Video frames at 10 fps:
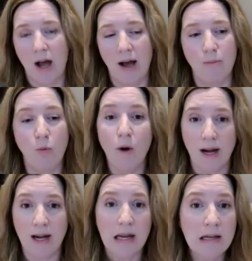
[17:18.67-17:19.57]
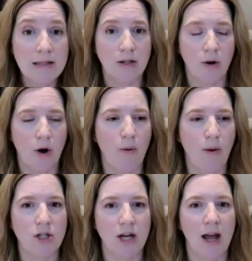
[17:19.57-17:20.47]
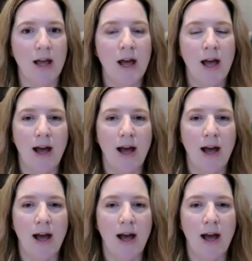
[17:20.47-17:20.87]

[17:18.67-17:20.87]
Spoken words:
what it is in Croatia.